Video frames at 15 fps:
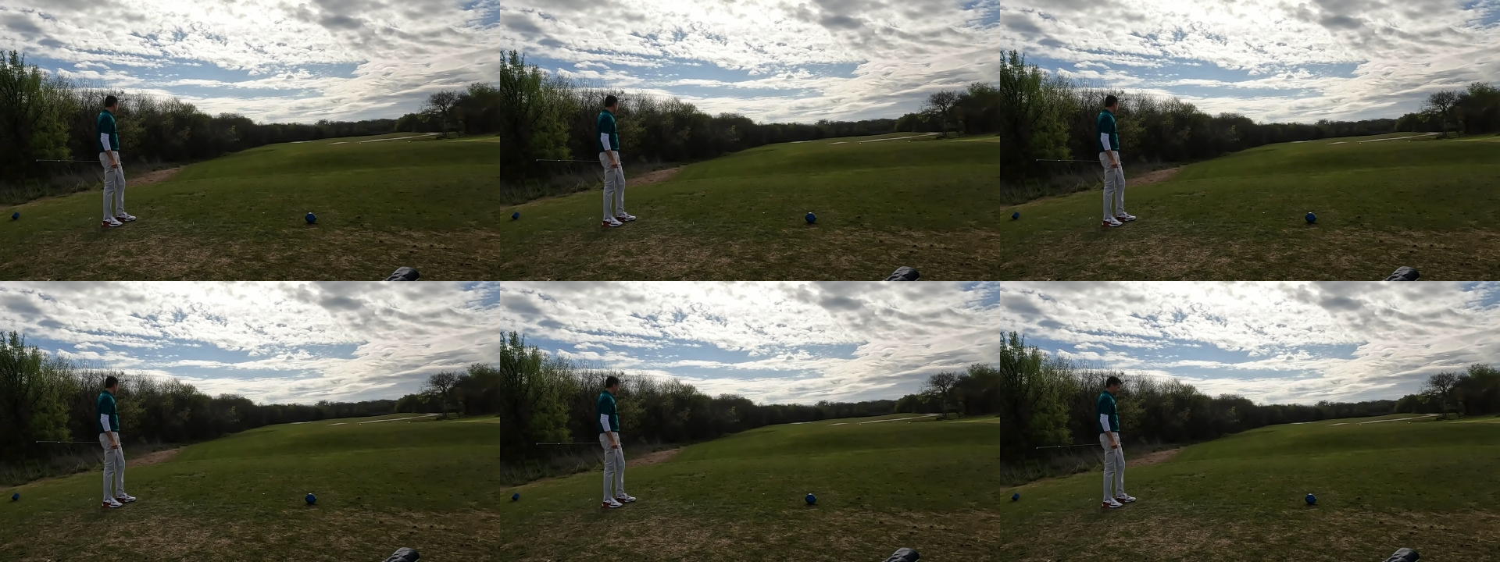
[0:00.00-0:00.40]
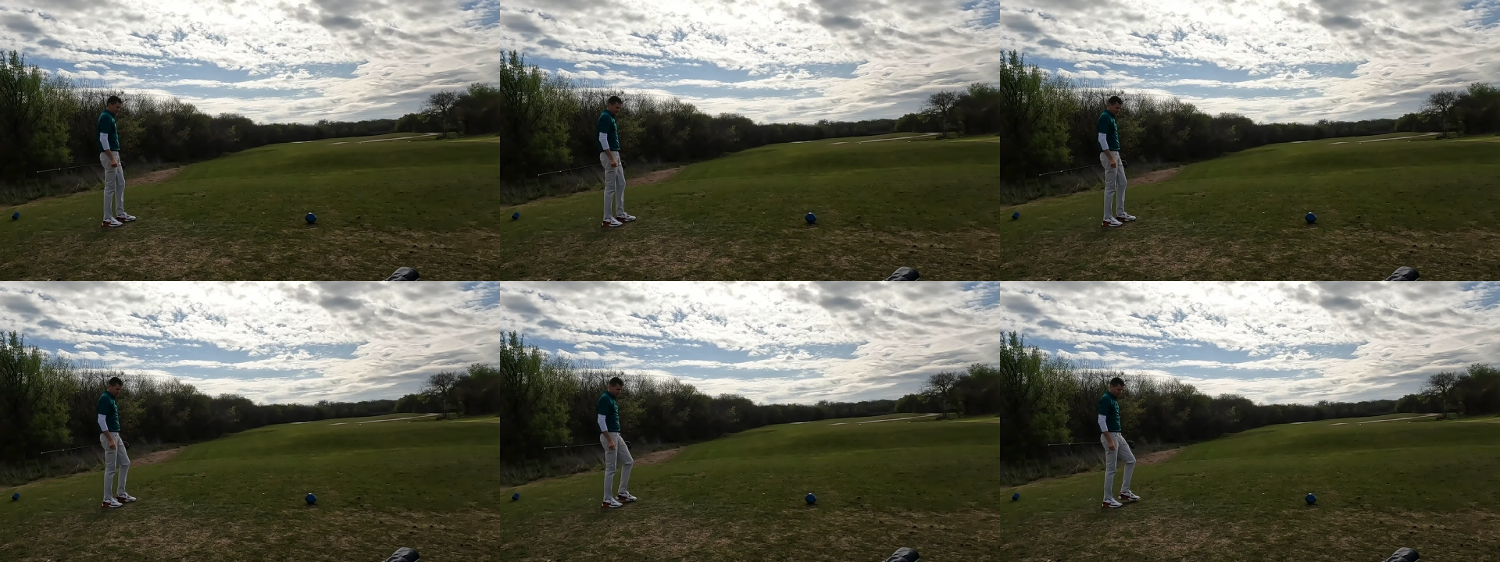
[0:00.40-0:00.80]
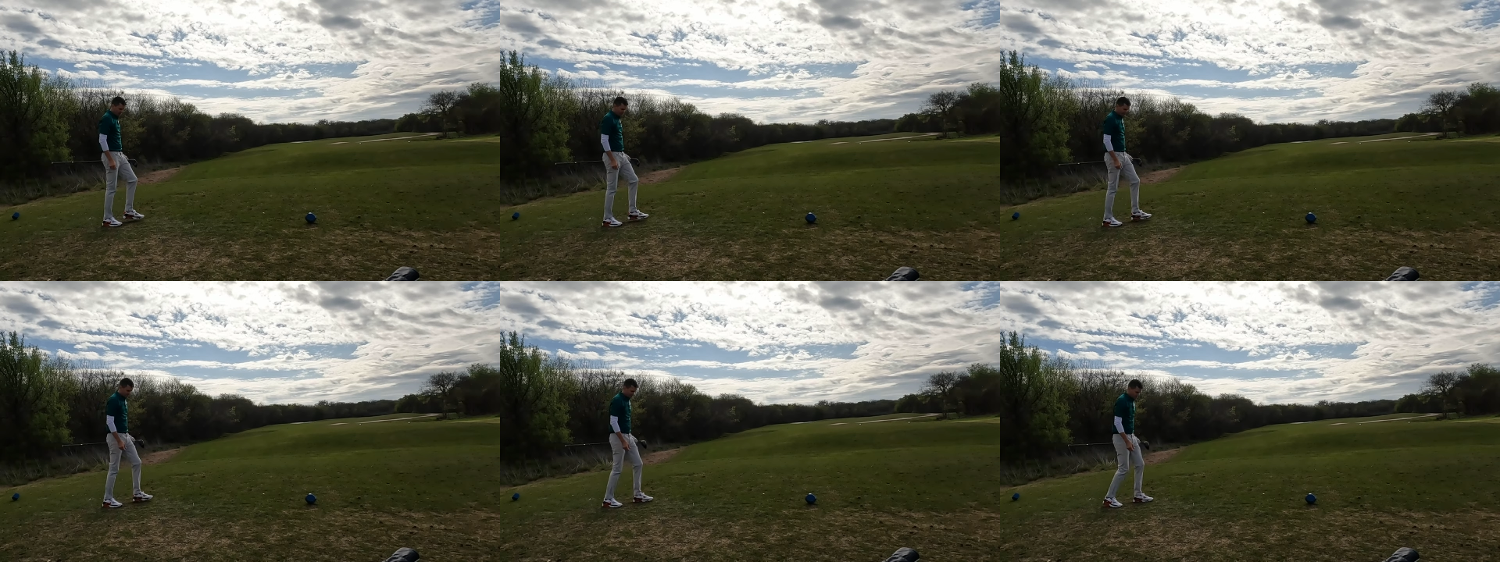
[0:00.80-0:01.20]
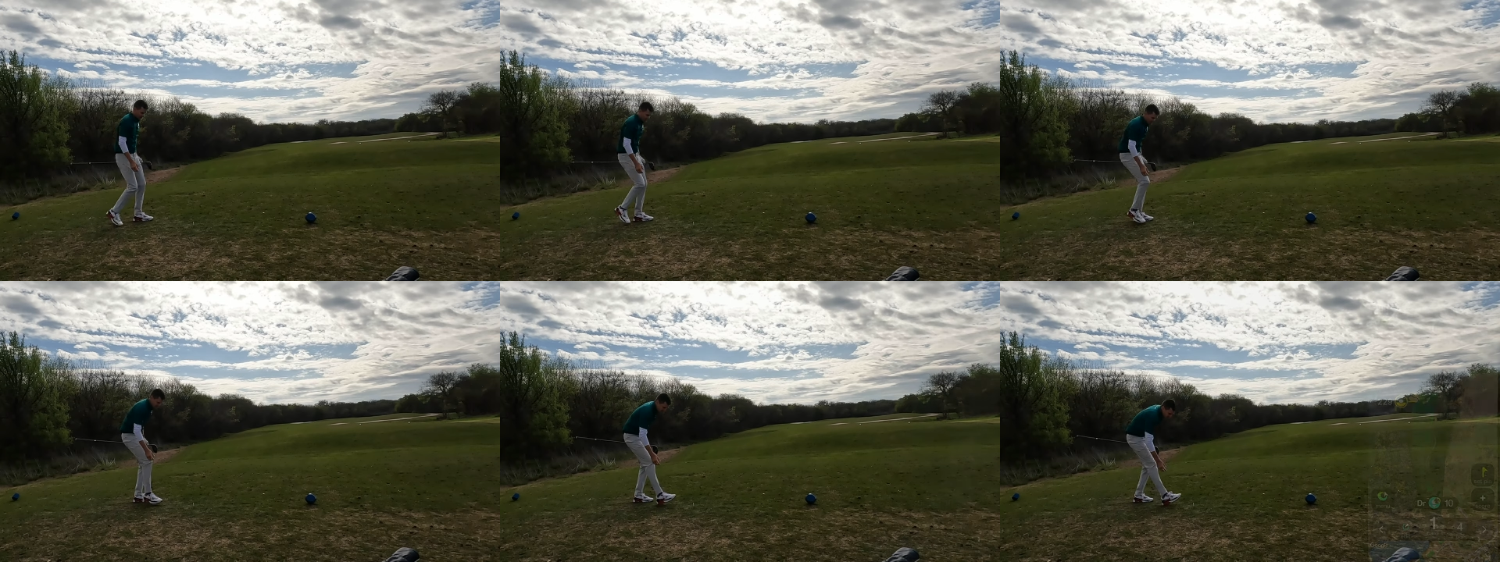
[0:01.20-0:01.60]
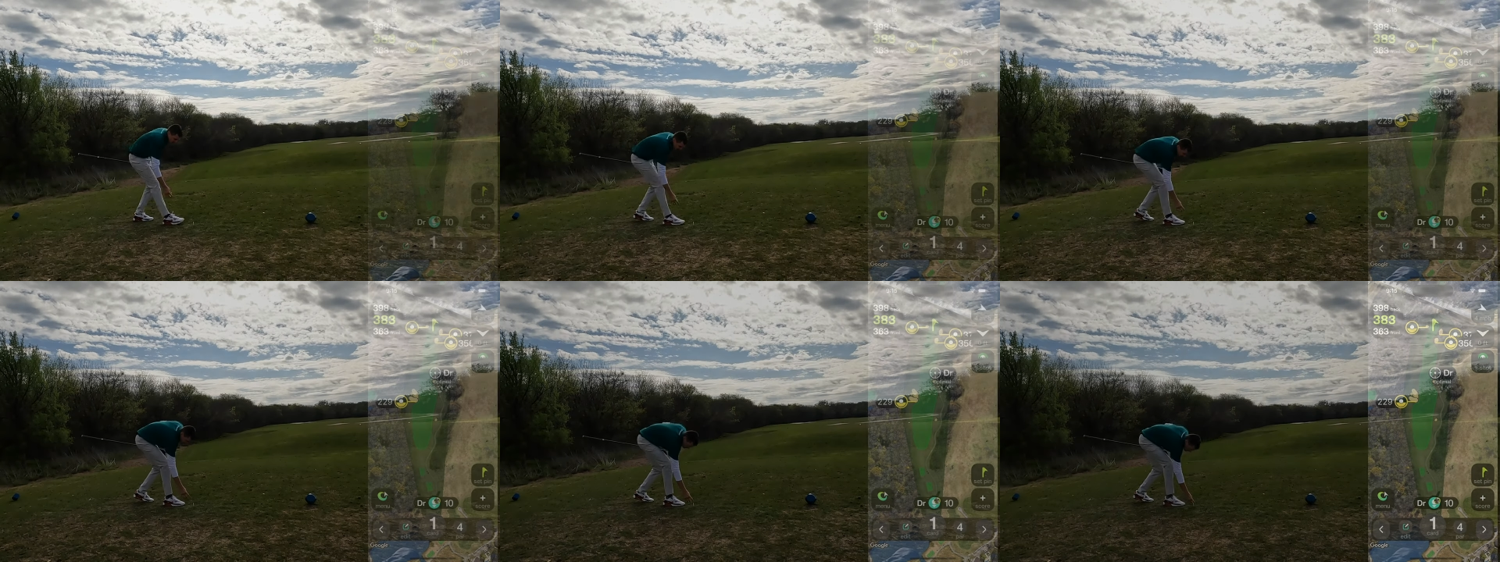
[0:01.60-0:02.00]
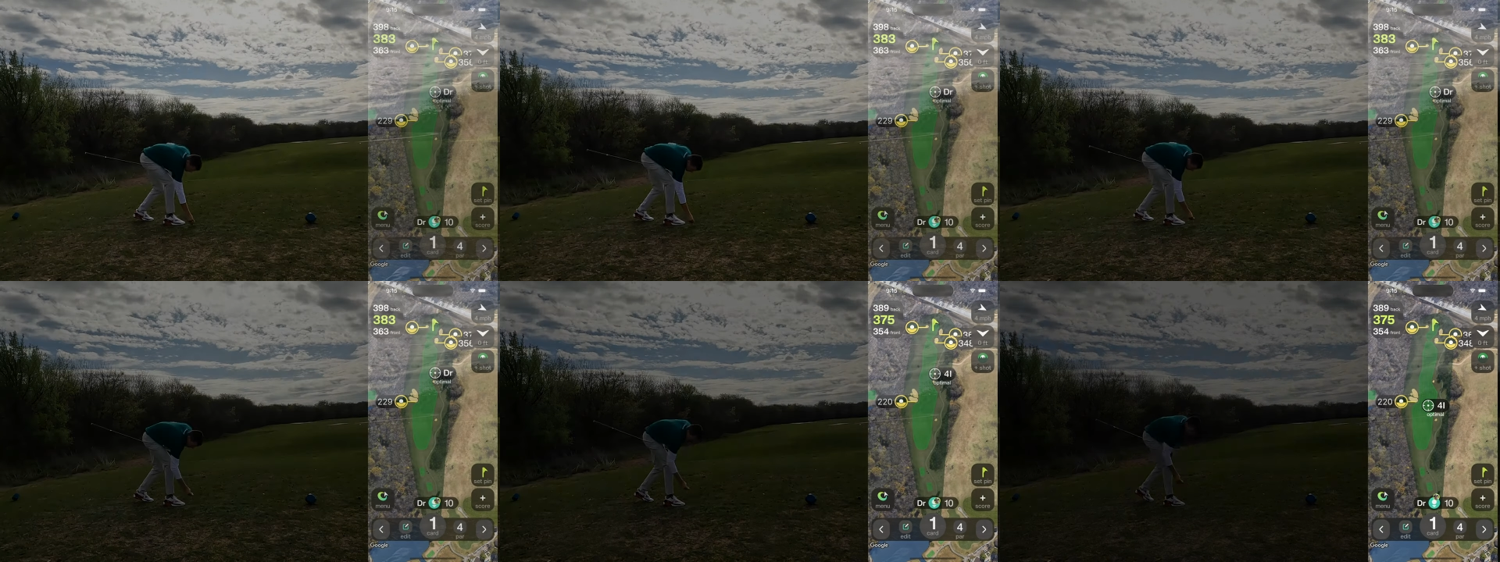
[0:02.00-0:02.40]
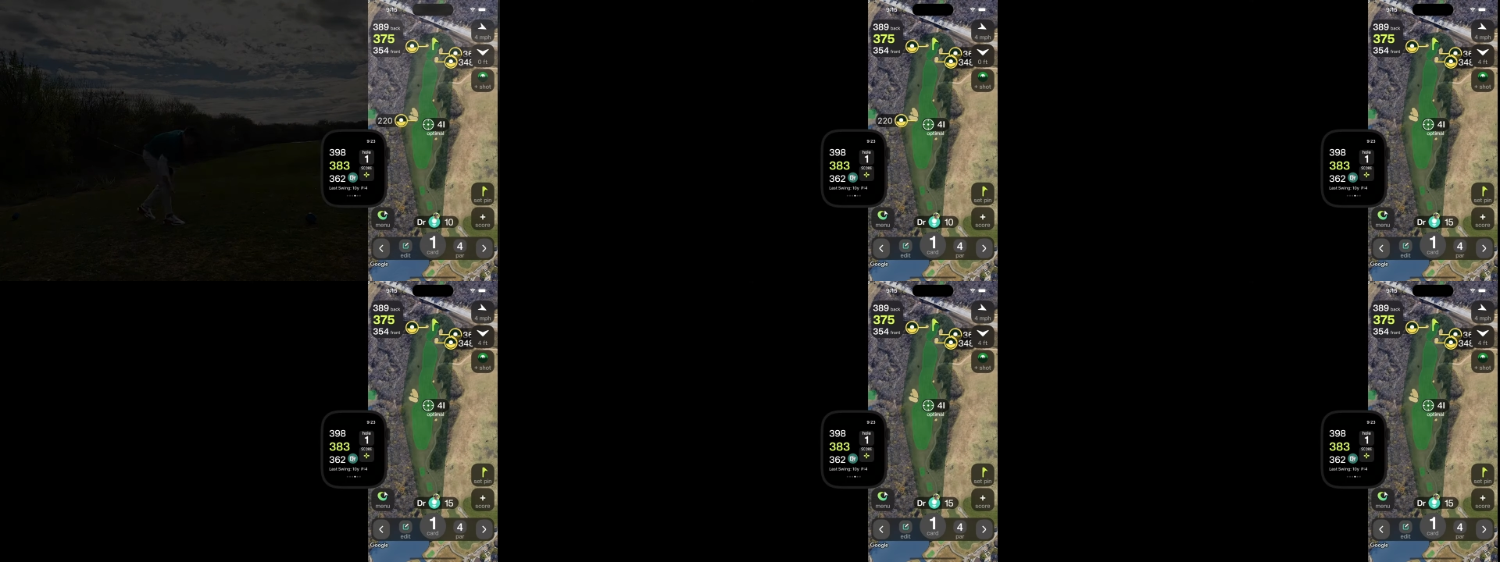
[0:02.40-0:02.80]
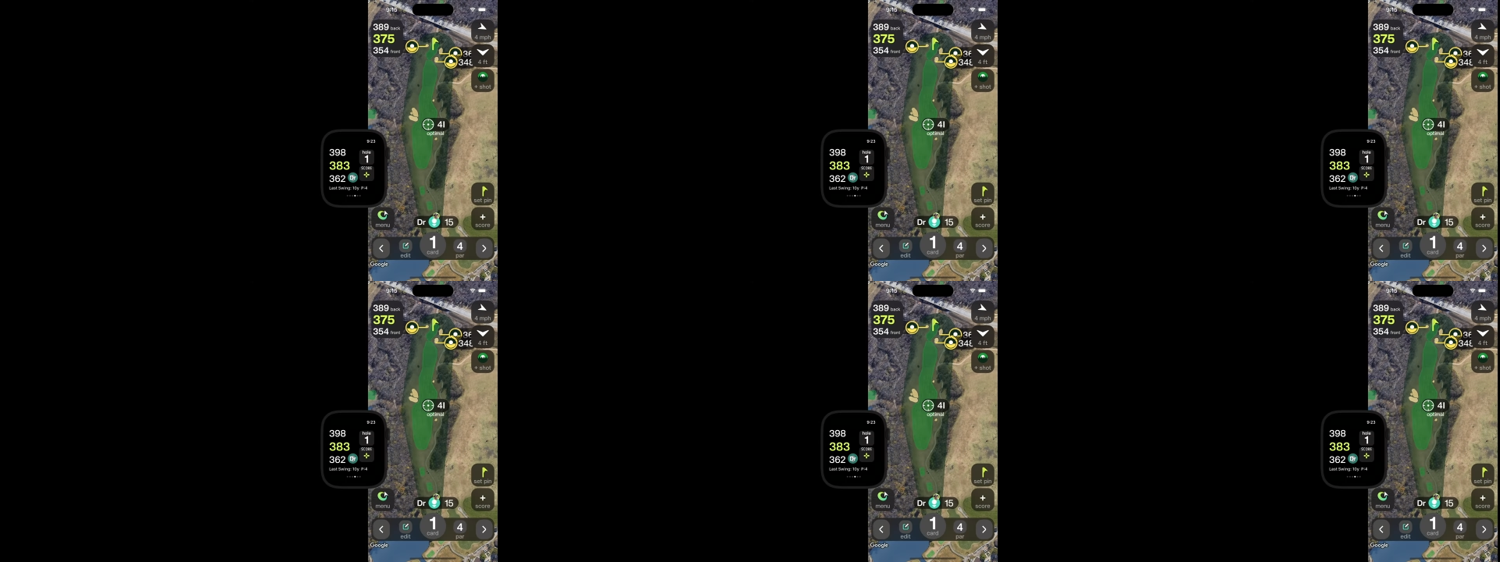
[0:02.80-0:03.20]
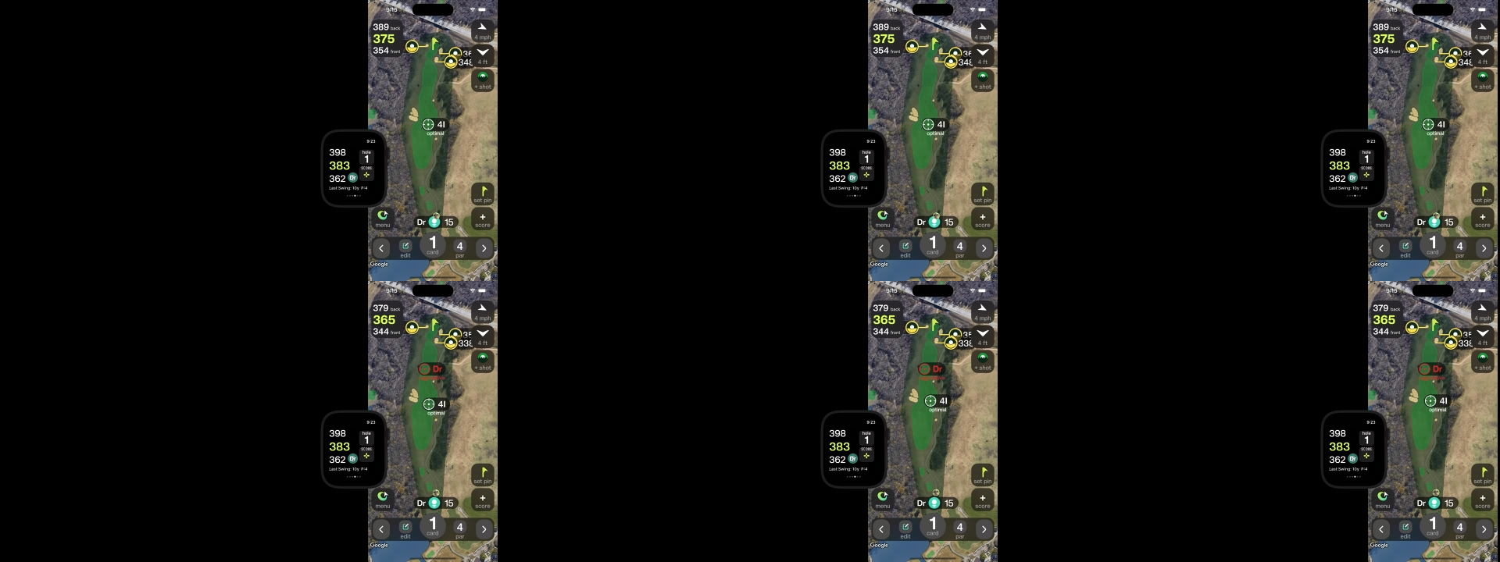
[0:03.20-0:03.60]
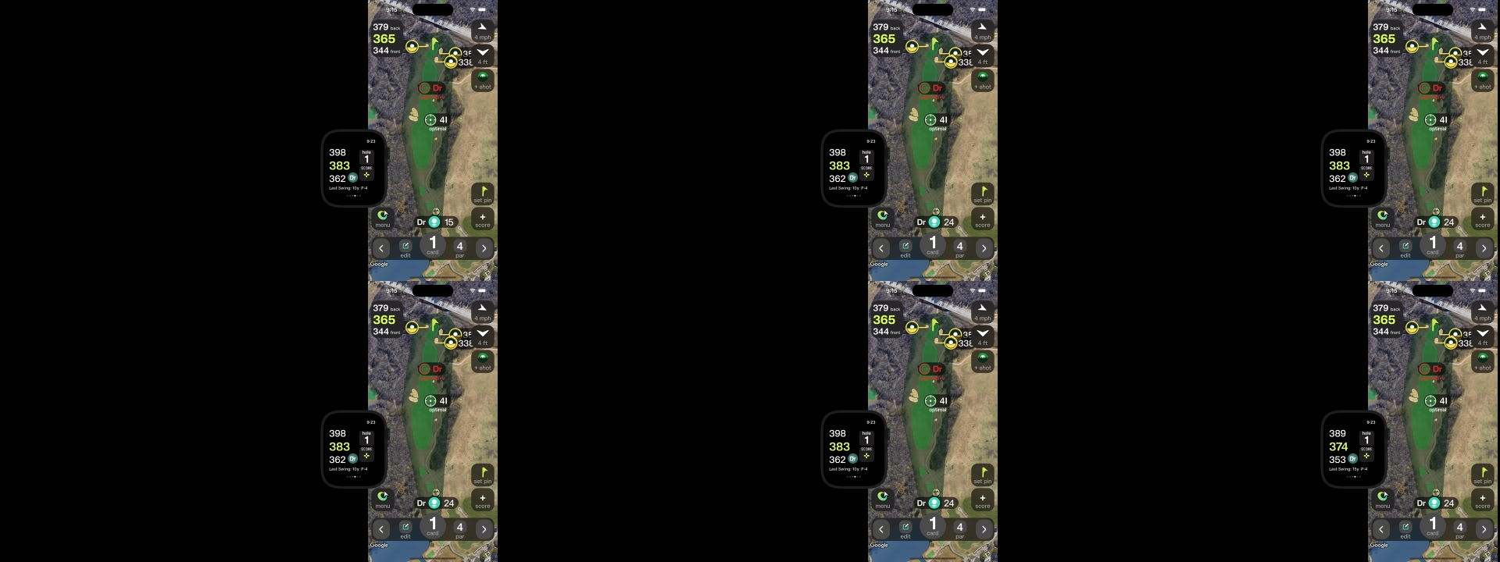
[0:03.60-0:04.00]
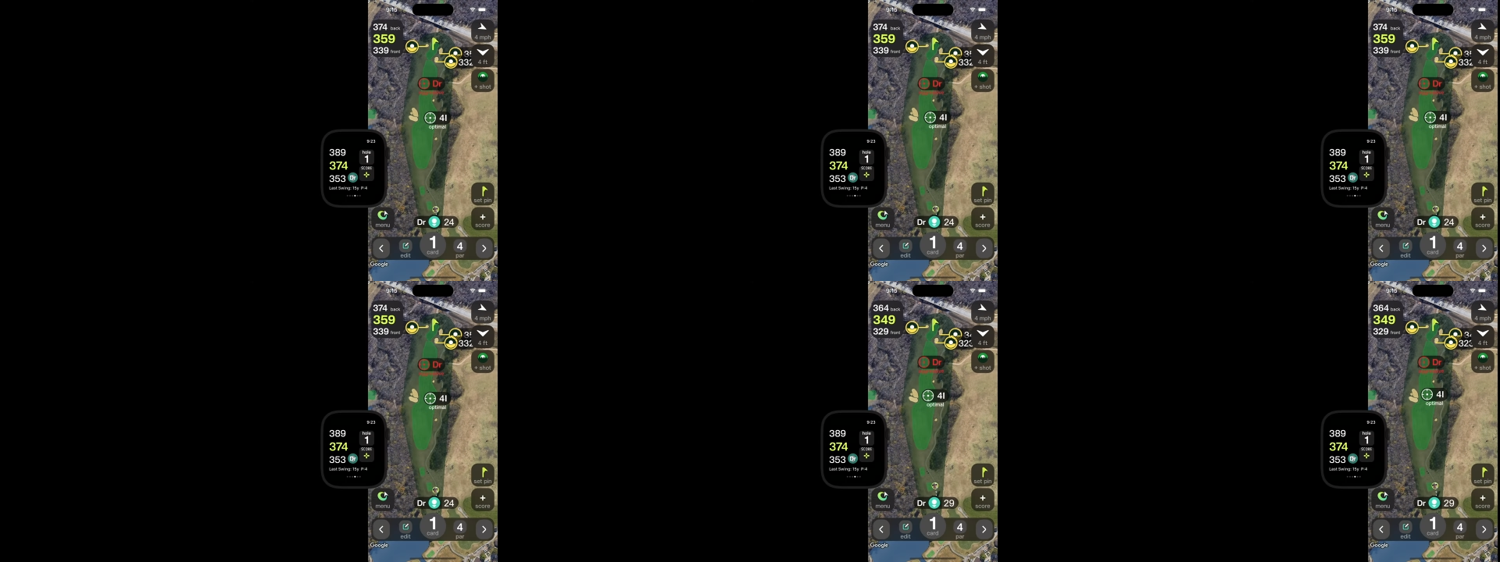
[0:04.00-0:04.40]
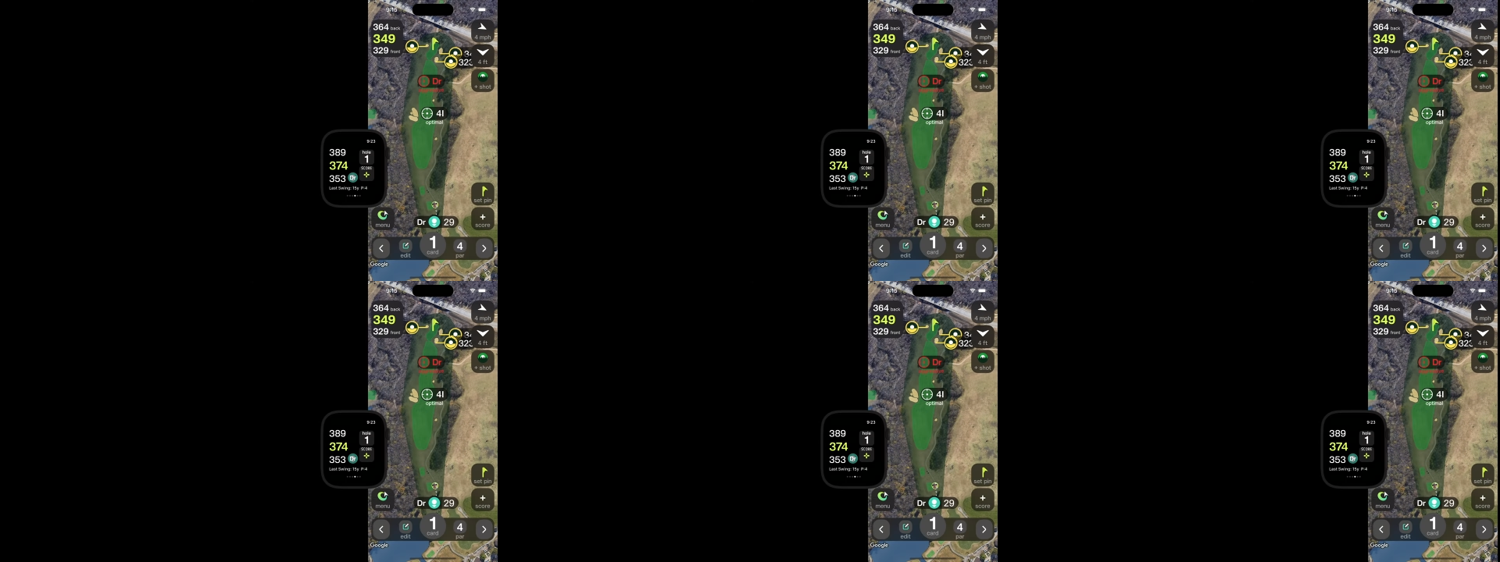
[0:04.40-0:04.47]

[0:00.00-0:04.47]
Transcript: Nobody's mouth can be seen.